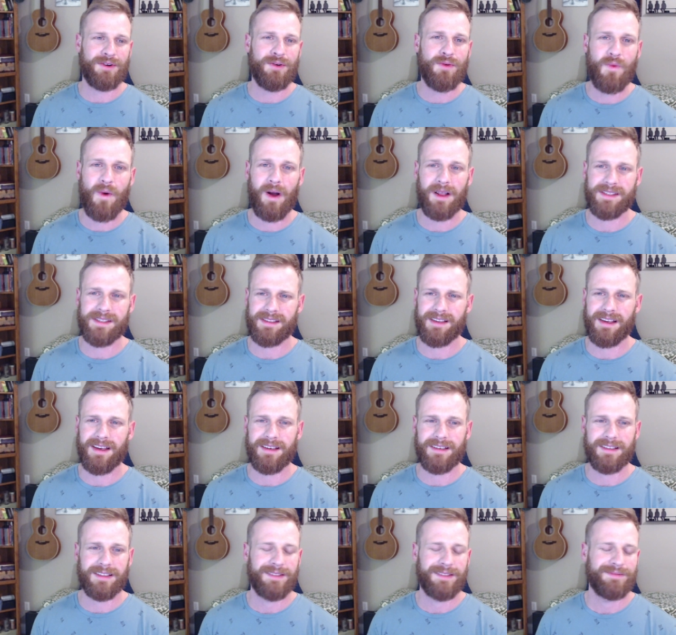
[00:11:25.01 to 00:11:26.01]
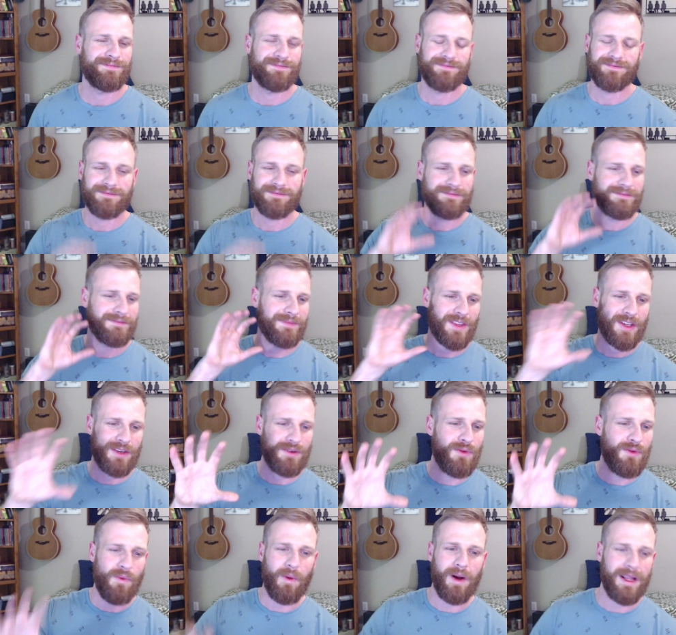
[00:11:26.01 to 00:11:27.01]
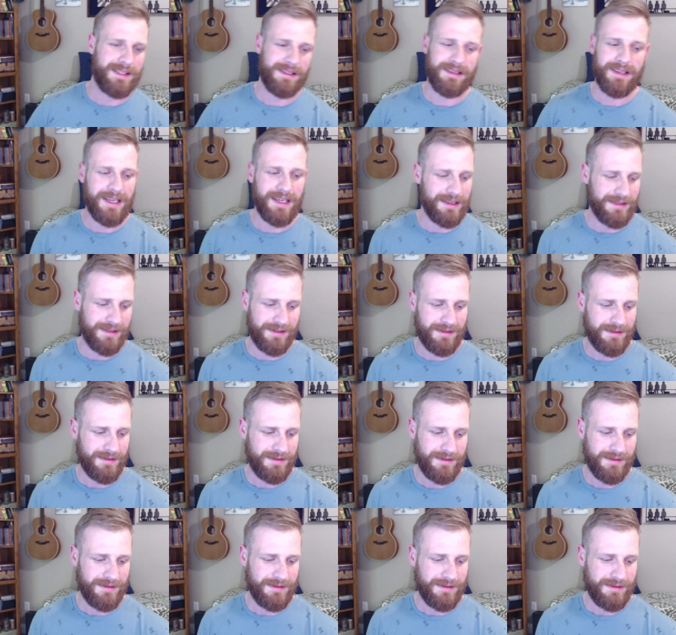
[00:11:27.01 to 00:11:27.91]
Who wants like who wants this?